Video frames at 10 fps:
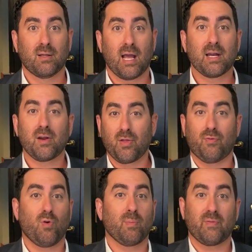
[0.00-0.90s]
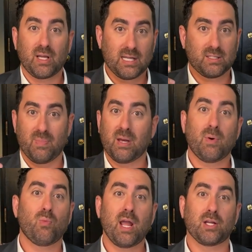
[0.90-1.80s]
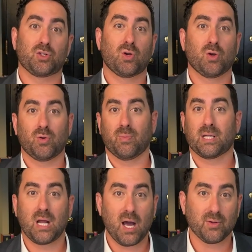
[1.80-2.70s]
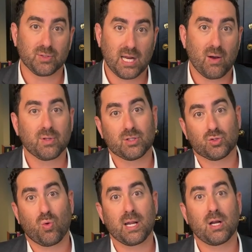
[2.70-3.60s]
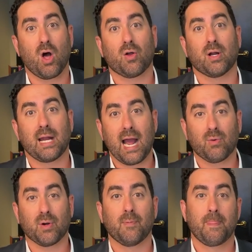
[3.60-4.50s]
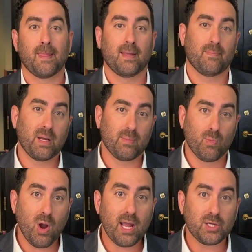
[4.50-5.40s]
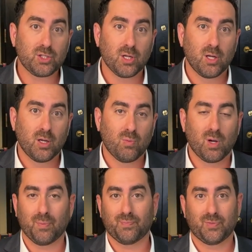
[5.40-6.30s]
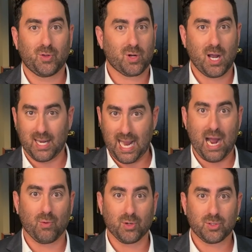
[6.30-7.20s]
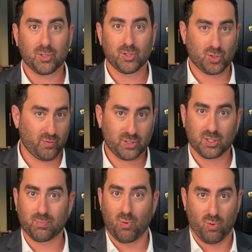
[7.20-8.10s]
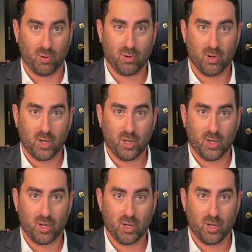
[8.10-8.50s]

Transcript: And another form of it is minimum wage. You go to a McDonald's now with $20 an hour minimum wage. Well, they're cutting hours. Service is poor.